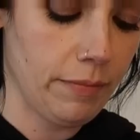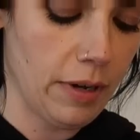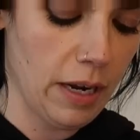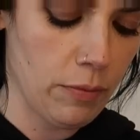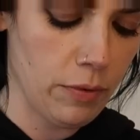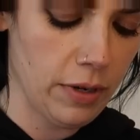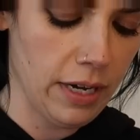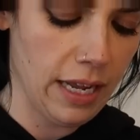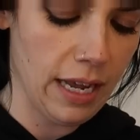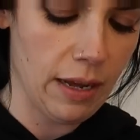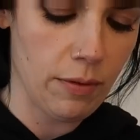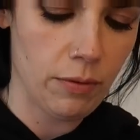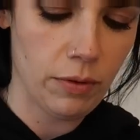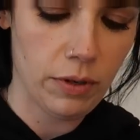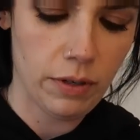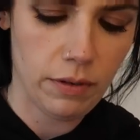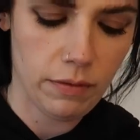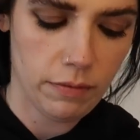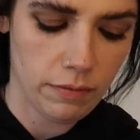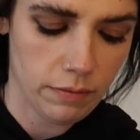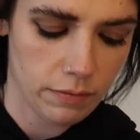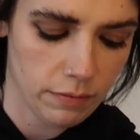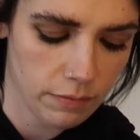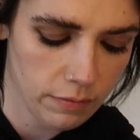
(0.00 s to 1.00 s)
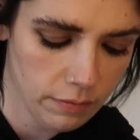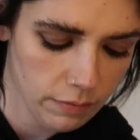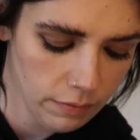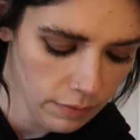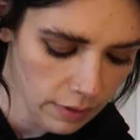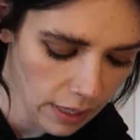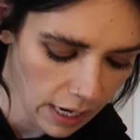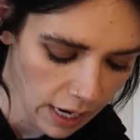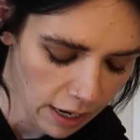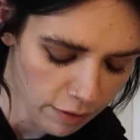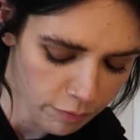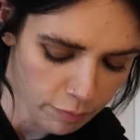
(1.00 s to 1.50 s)
Buy one get one
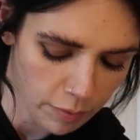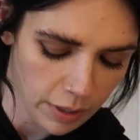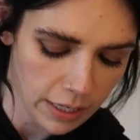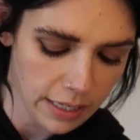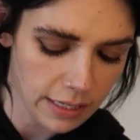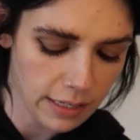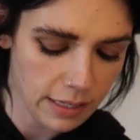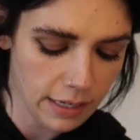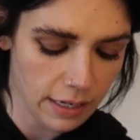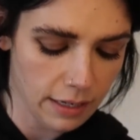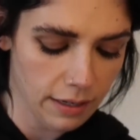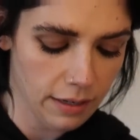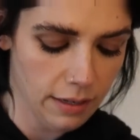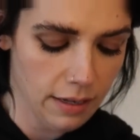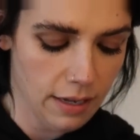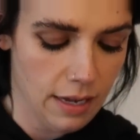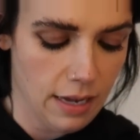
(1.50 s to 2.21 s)
half price, yeah.